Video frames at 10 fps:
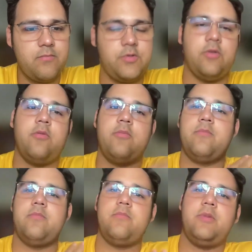So
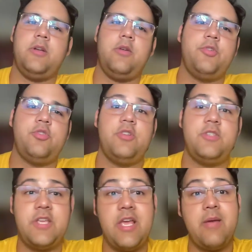an
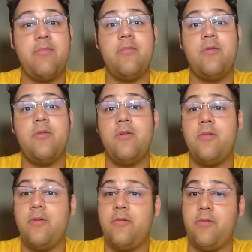opportunity came
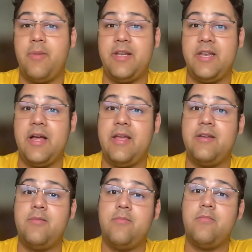from Man
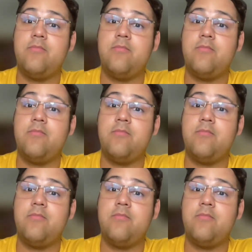United,